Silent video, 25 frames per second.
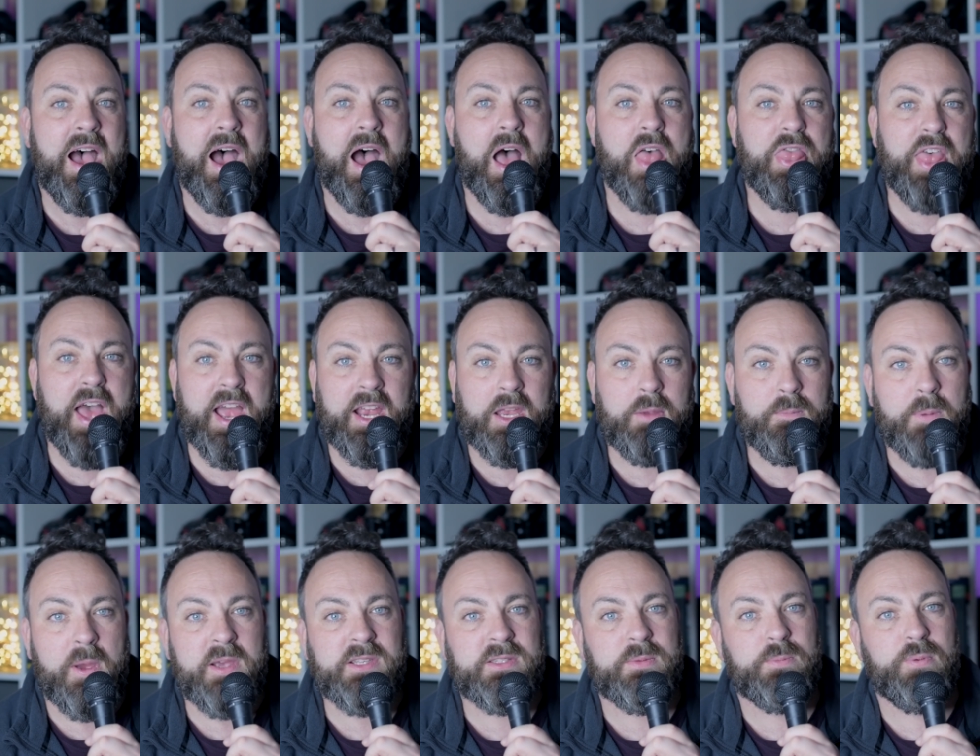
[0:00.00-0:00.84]
and that can
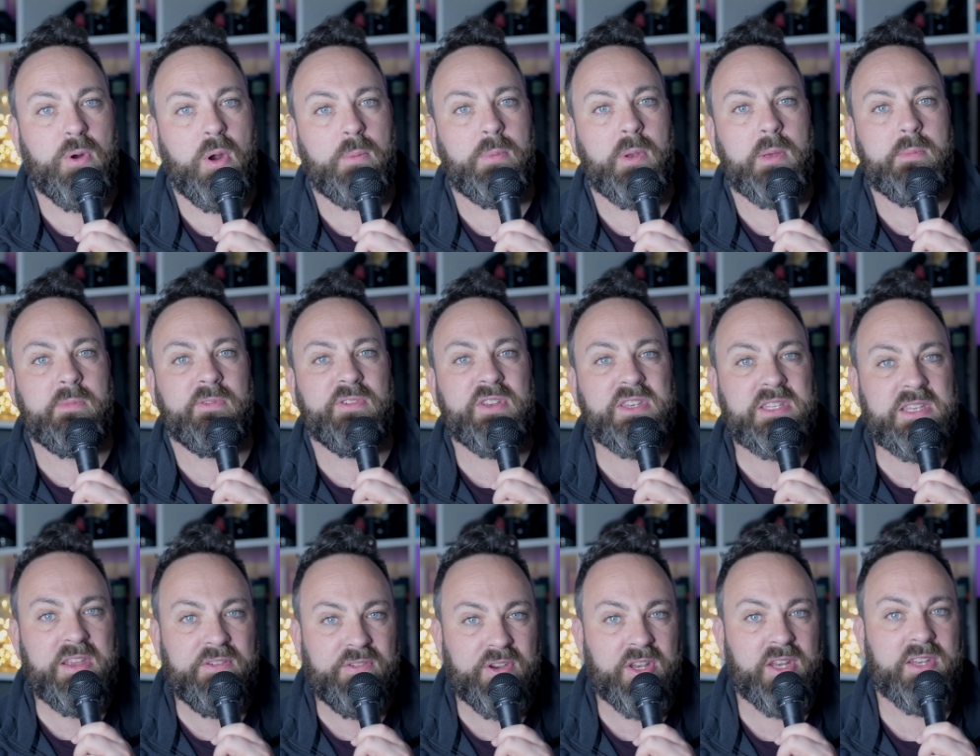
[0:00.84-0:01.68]
pose a problem for
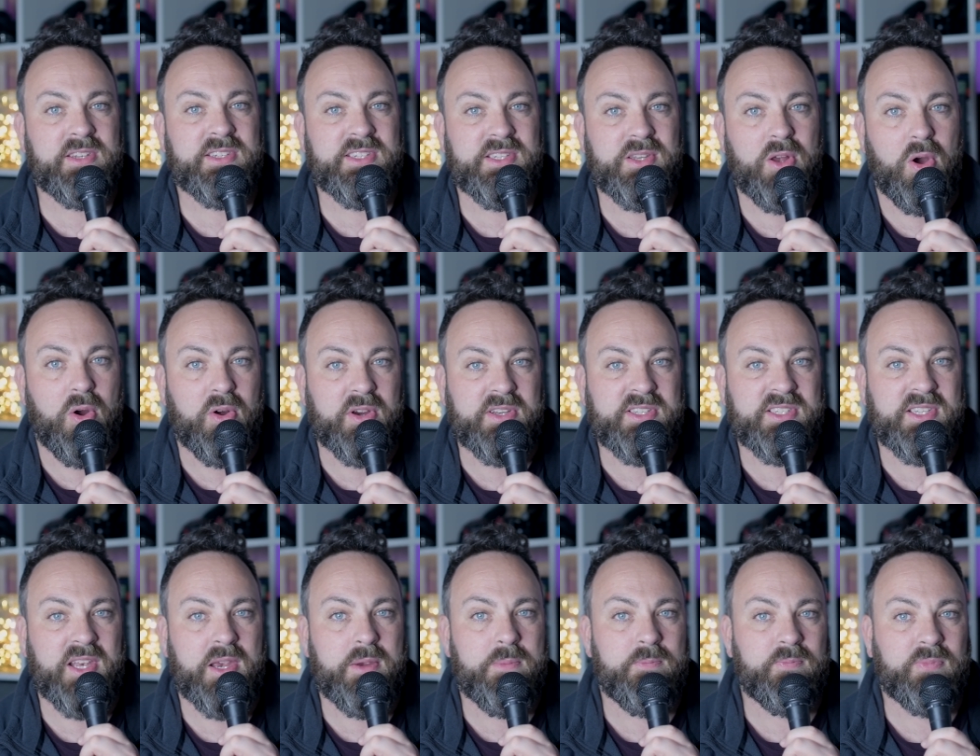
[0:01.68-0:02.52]
dividend stocks.
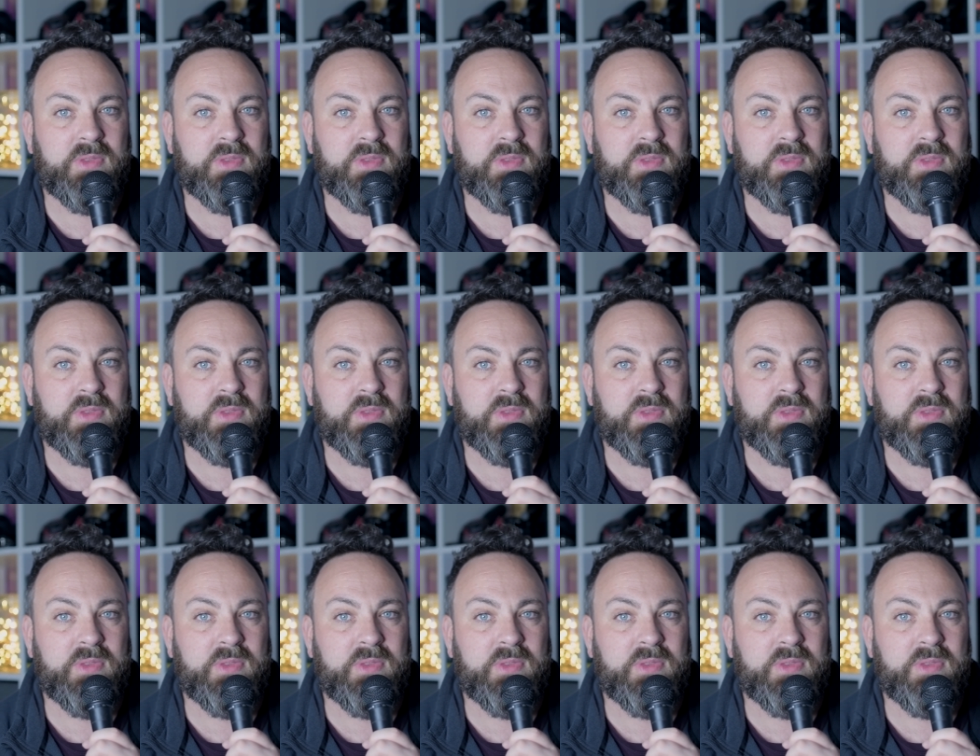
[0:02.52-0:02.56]
So